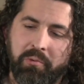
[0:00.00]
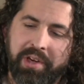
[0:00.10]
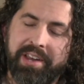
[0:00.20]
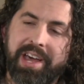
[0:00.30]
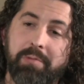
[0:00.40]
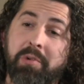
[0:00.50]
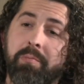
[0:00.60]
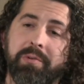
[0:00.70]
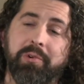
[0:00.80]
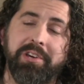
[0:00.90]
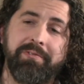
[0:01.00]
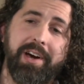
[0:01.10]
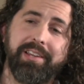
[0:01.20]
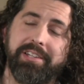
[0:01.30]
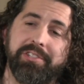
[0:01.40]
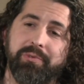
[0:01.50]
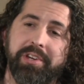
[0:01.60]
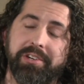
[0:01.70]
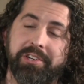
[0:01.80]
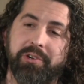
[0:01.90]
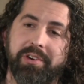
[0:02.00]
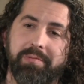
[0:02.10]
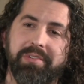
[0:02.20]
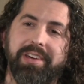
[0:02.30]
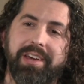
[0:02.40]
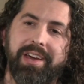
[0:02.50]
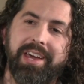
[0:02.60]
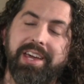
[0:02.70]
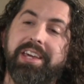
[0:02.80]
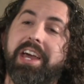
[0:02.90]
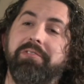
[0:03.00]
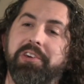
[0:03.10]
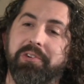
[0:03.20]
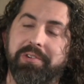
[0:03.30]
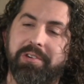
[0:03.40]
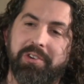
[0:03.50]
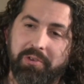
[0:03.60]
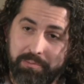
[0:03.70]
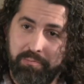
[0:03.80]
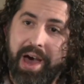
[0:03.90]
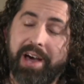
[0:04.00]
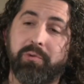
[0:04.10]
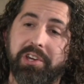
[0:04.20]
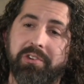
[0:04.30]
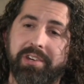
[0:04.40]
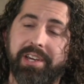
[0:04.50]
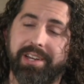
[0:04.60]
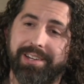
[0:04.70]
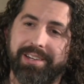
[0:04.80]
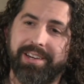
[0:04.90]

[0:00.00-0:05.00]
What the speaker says: in that moment where you finally surrendered to Him, He gave you back what you needed.